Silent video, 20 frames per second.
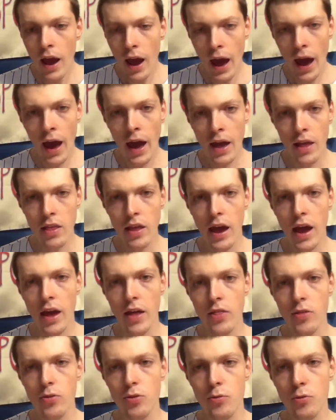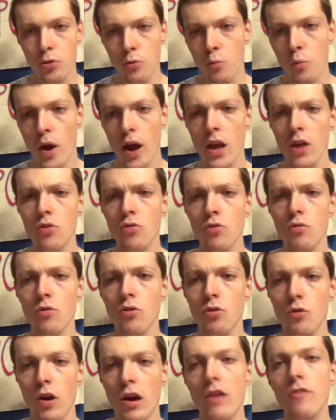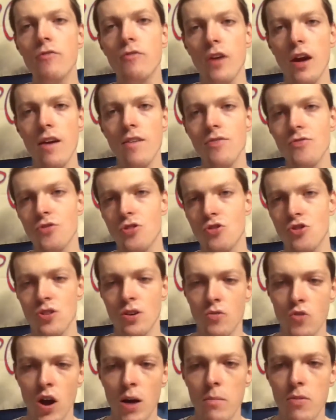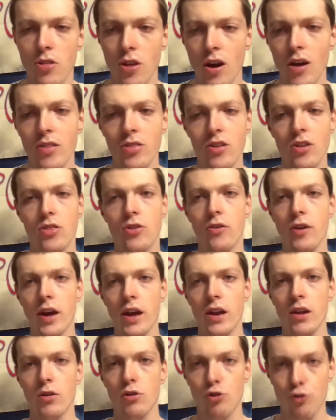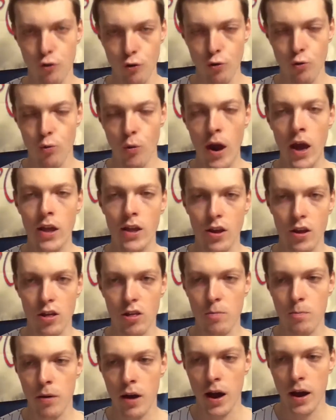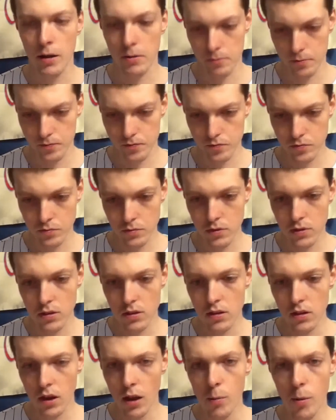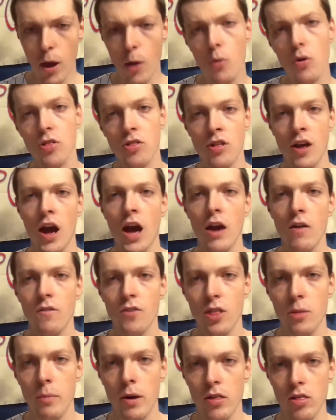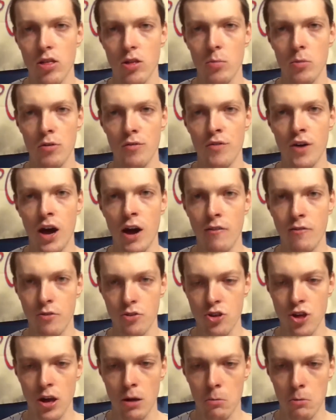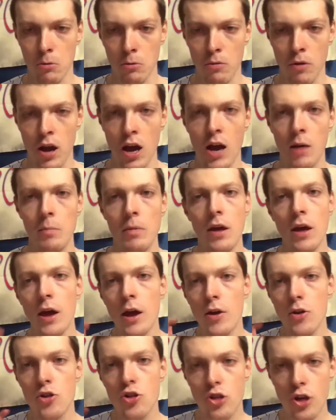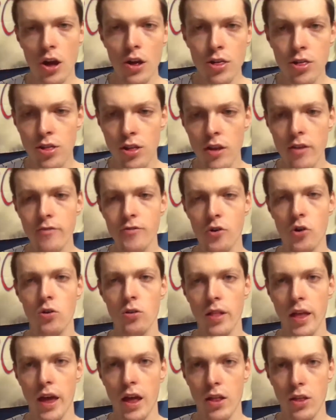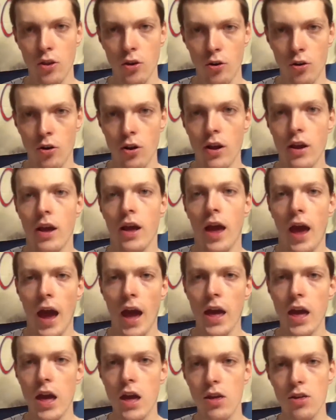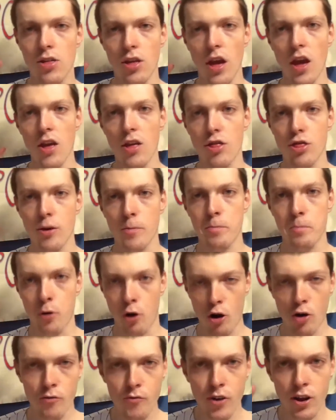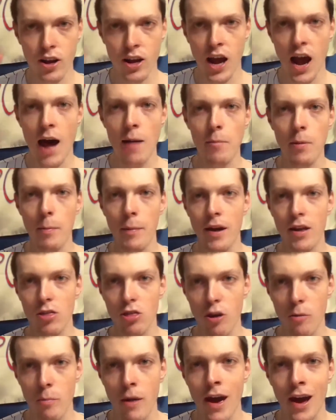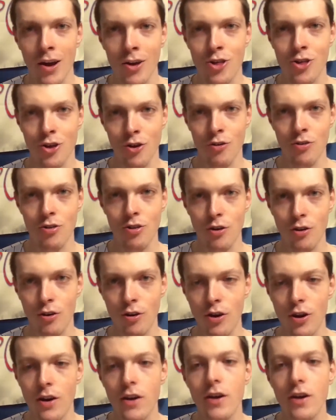and the Rangers, if deGrom is healthy, they're getting true greatness, but it was time for the Mets to move on from Jacob deGrom. Justin Verlander is the perfect complement to Max Scherzer